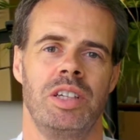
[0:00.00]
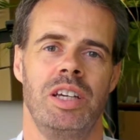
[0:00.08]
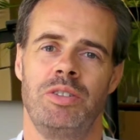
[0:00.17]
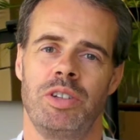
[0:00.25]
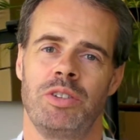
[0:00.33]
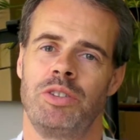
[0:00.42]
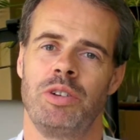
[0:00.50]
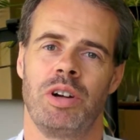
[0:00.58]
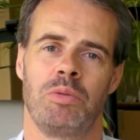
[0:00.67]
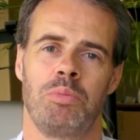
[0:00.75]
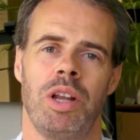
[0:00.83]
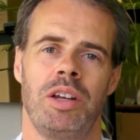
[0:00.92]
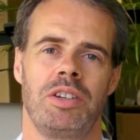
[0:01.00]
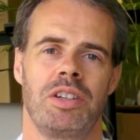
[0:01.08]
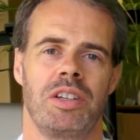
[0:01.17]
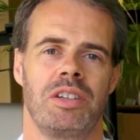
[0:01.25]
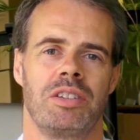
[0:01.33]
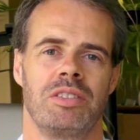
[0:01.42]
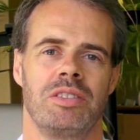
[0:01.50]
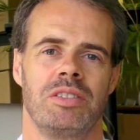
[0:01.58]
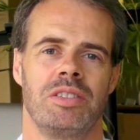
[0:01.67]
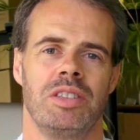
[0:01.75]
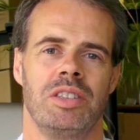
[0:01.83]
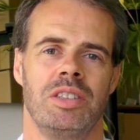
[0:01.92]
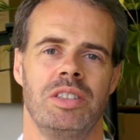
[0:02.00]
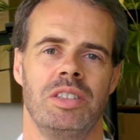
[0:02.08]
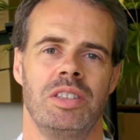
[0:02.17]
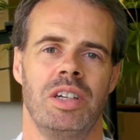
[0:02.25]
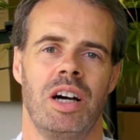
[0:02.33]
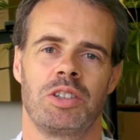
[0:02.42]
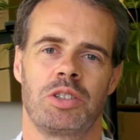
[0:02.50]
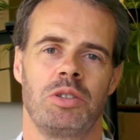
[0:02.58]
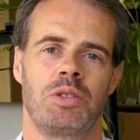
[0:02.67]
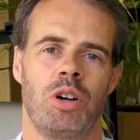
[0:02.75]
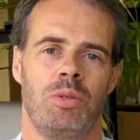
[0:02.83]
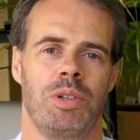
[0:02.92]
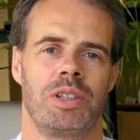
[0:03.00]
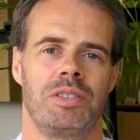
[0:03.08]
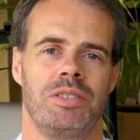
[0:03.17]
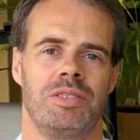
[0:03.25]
even if you have plenty, are so common